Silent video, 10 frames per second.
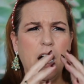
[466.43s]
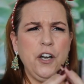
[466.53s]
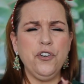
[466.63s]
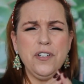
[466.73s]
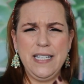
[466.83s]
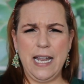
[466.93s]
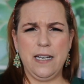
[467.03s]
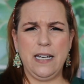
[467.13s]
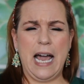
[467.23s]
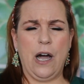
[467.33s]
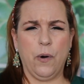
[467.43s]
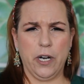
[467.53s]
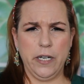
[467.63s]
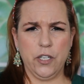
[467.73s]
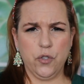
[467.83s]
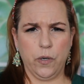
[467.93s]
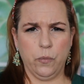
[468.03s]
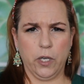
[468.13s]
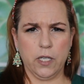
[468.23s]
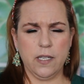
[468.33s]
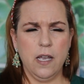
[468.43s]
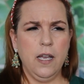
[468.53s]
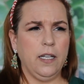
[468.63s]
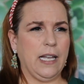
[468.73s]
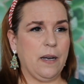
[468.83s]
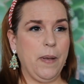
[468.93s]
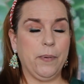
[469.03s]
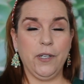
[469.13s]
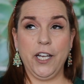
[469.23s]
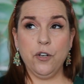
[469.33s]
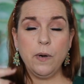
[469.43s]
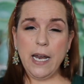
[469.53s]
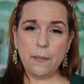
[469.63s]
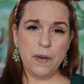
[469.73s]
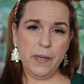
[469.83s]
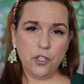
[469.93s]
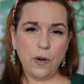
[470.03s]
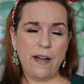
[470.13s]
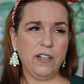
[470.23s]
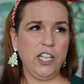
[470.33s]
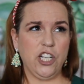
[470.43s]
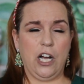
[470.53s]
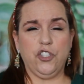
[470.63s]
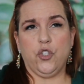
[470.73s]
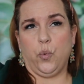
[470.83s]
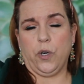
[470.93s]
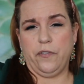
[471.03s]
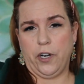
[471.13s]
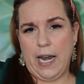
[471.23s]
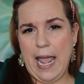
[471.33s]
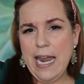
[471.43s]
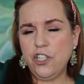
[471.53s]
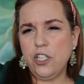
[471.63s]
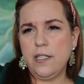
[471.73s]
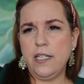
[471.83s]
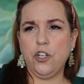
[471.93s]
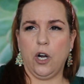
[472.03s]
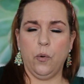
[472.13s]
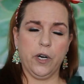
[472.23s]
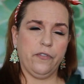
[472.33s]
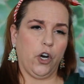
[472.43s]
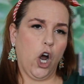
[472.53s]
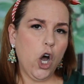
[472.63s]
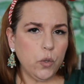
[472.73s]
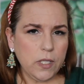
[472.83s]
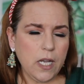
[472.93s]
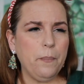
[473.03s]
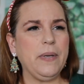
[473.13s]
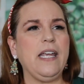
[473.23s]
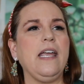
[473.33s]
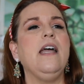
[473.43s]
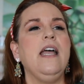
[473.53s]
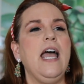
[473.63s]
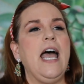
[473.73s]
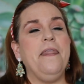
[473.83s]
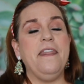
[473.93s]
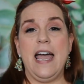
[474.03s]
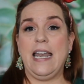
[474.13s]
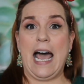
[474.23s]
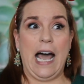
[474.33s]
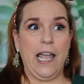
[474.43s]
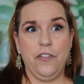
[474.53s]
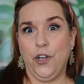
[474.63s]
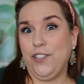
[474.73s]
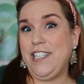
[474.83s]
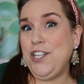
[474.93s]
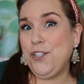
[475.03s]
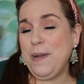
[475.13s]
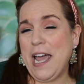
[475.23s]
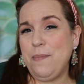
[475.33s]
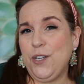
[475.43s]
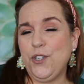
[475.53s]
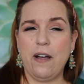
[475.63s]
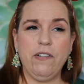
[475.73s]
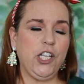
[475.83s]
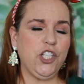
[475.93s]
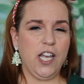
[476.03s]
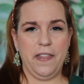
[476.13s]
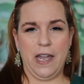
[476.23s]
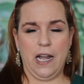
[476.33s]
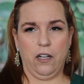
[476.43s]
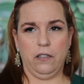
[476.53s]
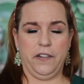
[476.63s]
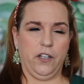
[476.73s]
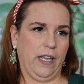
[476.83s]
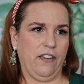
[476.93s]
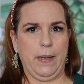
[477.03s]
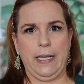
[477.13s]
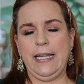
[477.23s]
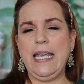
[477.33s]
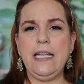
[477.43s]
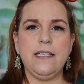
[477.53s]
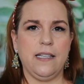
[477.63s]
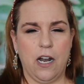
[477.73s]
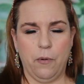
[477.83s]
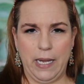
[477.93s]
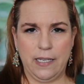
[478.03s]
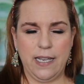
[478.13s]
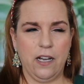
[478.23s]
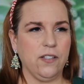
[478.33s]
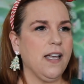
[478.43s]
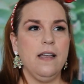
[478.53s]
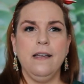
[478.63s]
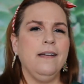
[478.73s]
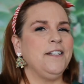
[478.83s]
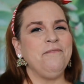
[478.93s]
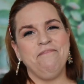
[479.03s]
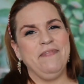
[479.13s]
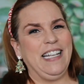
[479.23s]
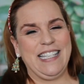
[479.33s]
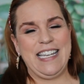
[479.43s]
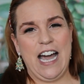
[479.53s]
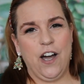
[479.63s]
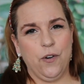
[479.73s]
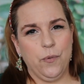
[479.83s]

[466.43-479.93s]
understanding how our industry works. A lot of people are like, great, I'm going to be a travel agent. I'll just work for an agency, or I'll work for a host company. And then they'll teach me how to be a travel agent. And then they'll give me leads, and then I'll make sales. That's not how